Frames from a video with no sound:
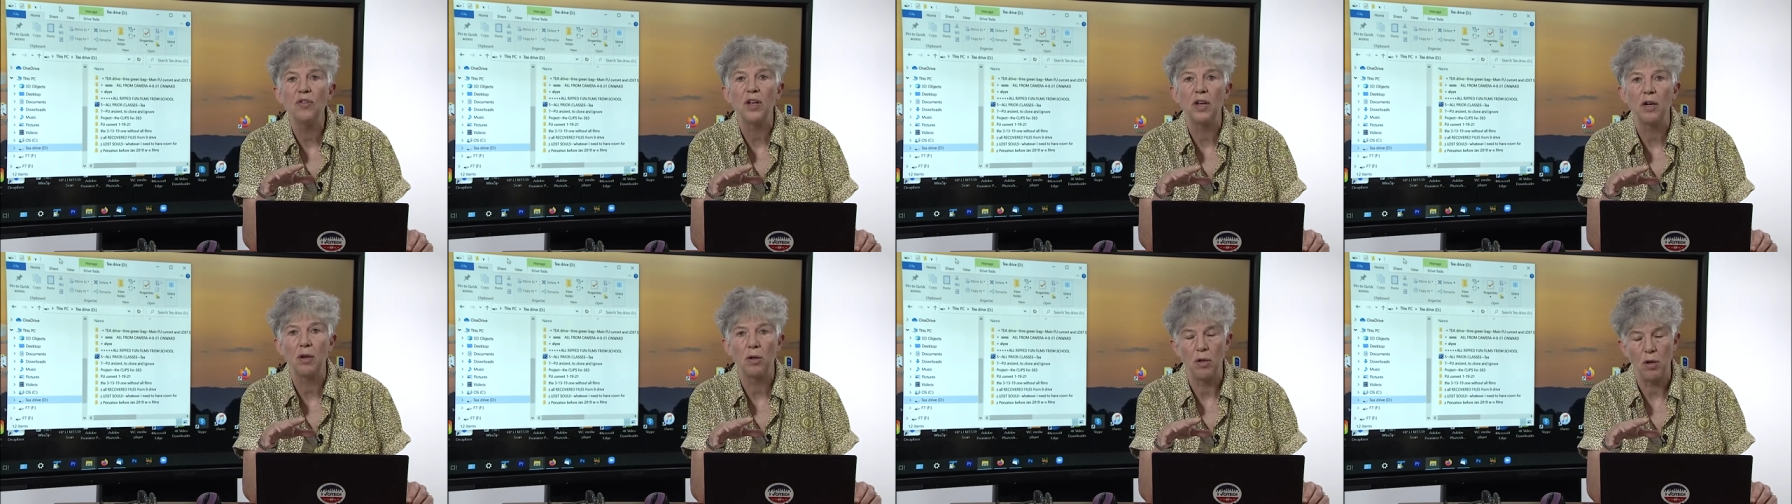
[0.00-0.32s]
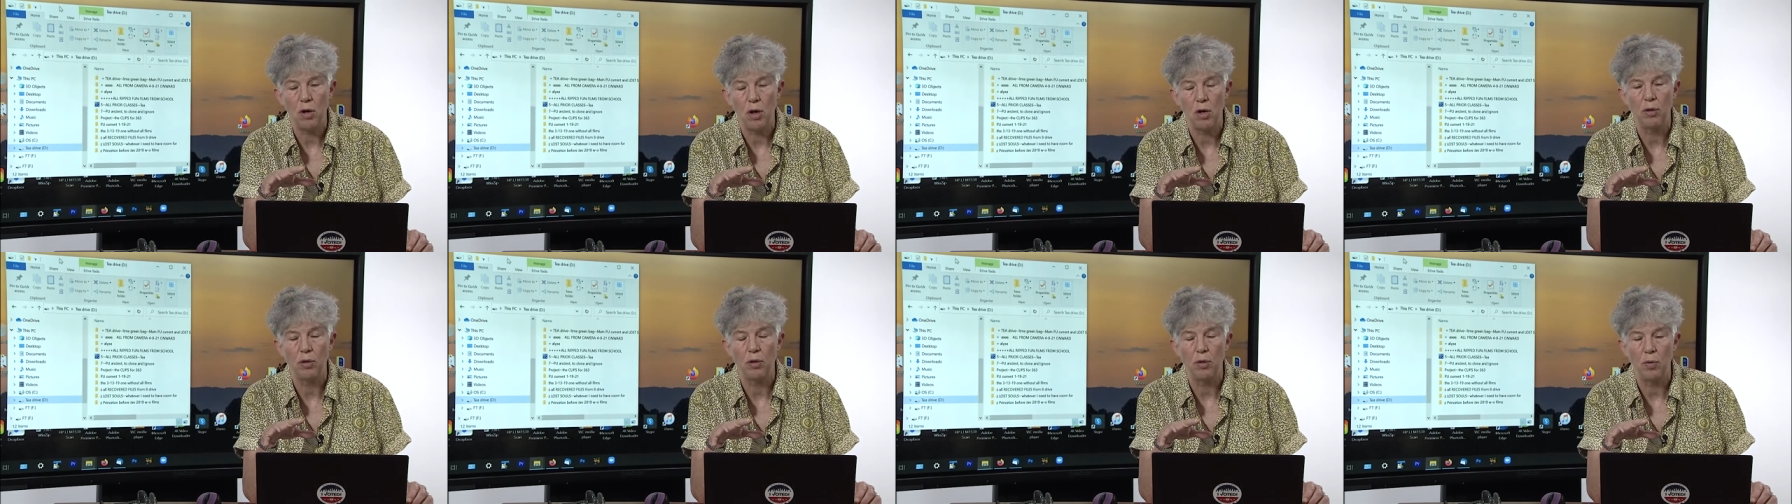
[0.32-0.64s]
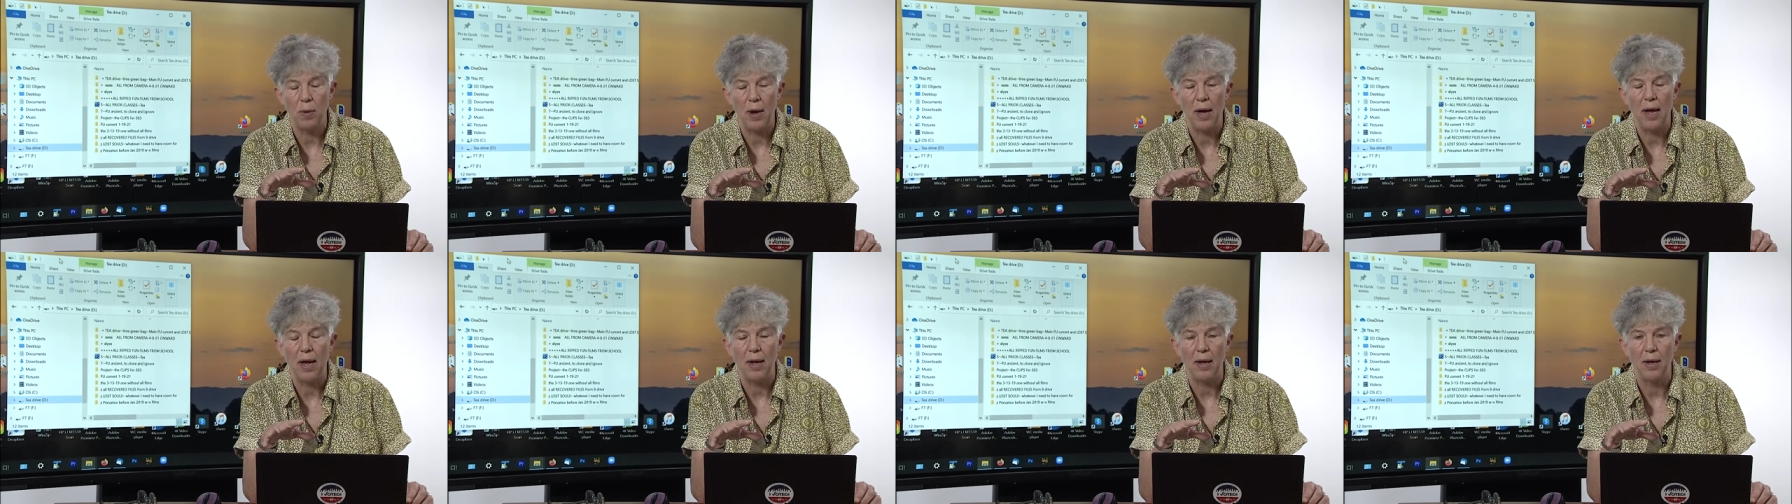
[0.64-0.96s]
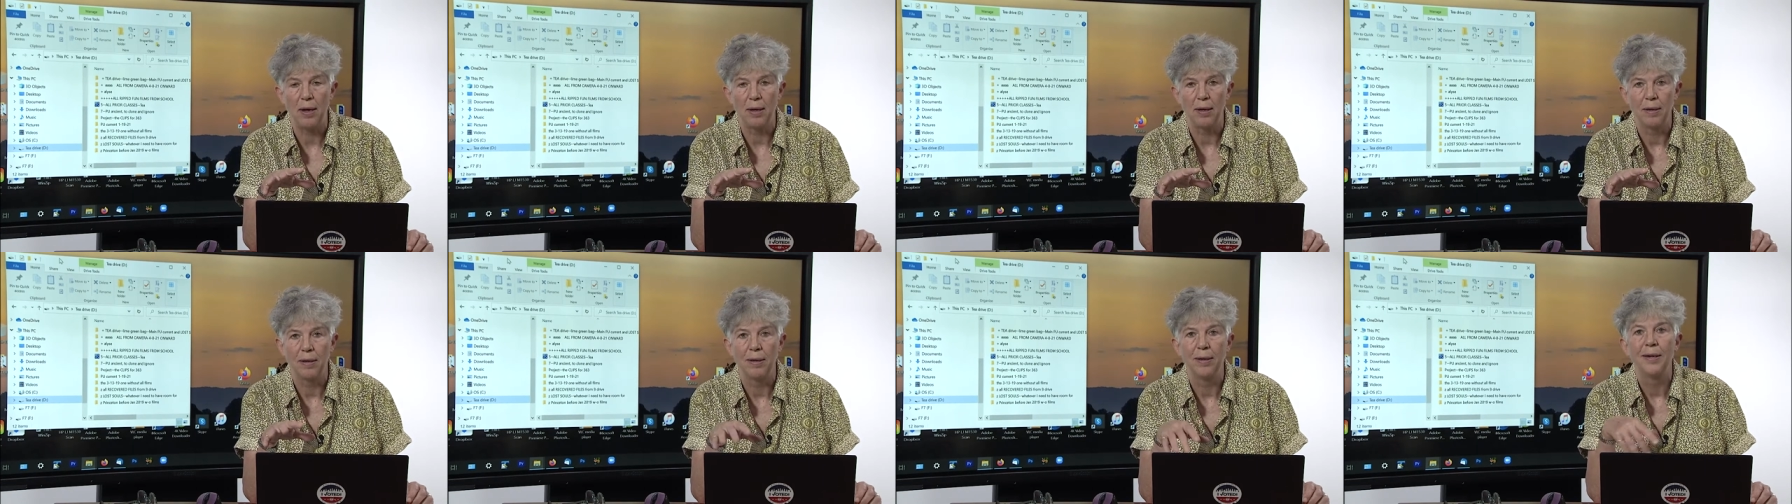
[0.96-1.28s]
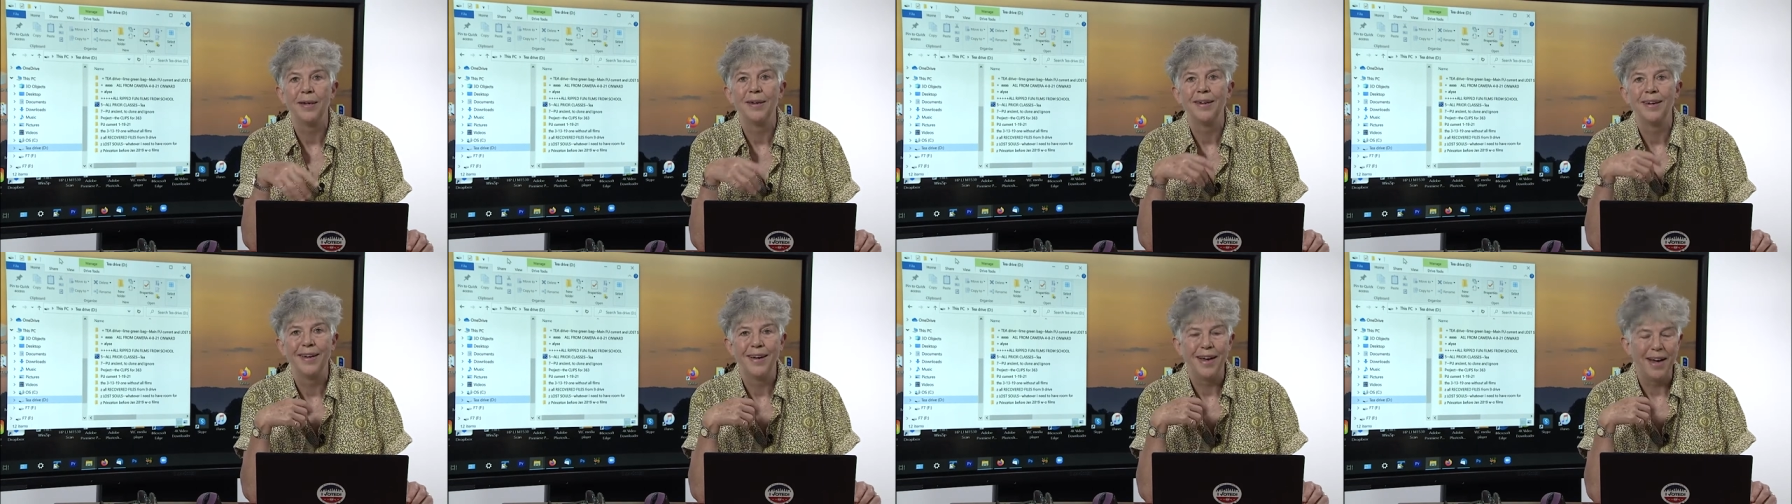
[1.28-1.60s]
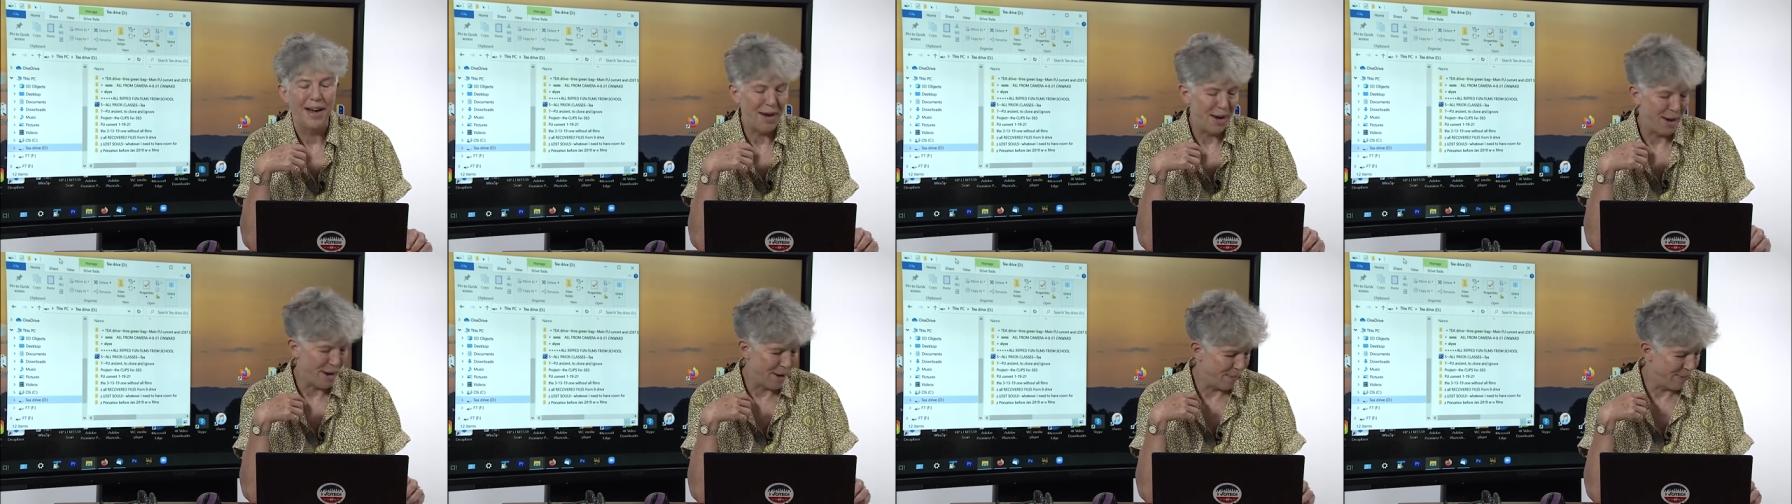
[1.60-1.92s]
it along the way.
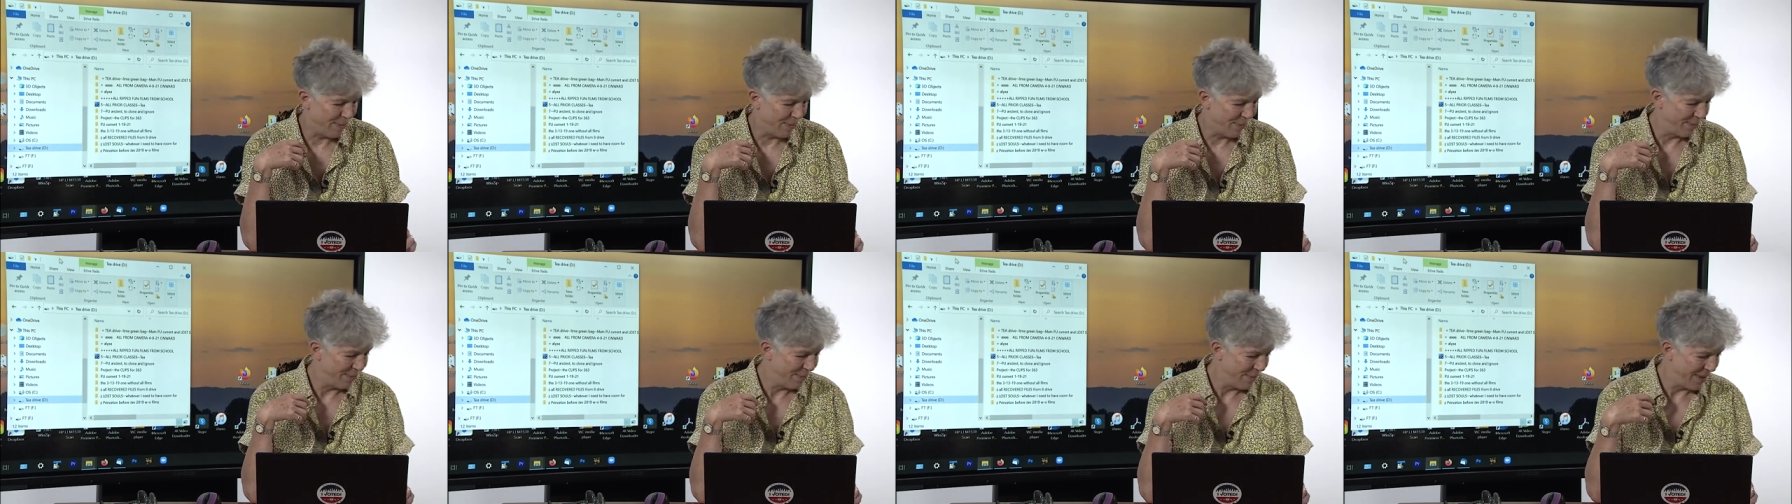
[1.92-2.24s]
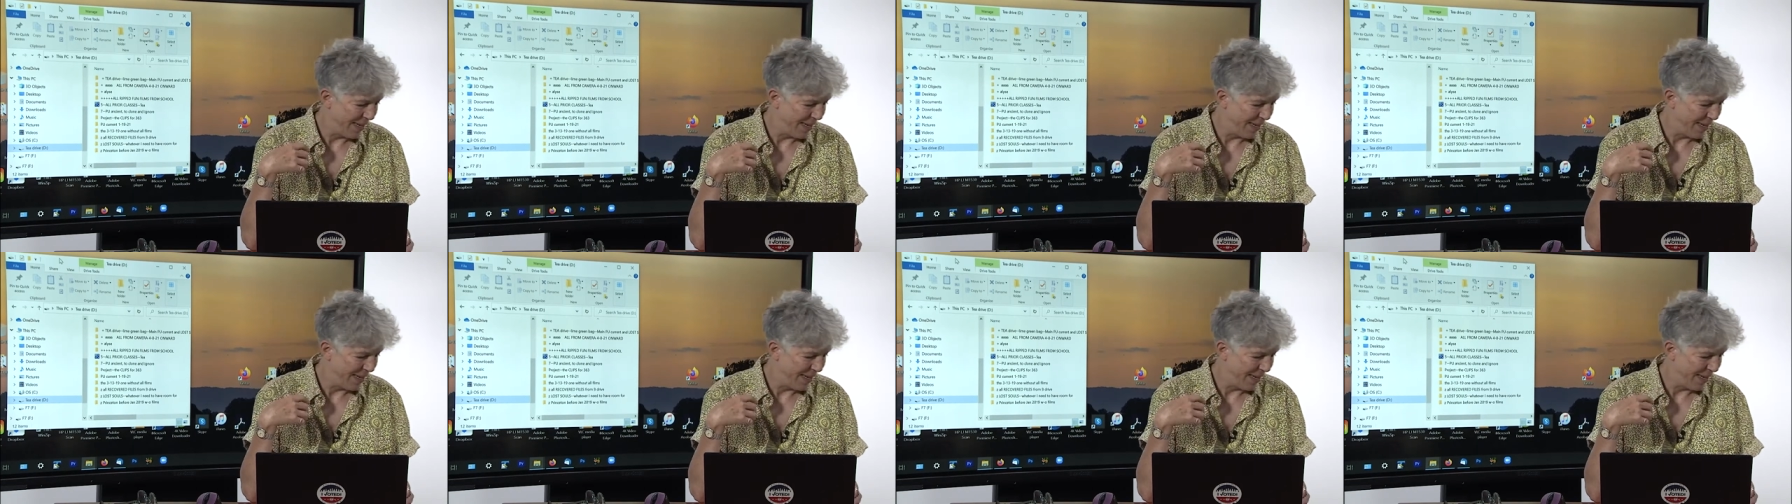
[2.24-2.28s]
Um,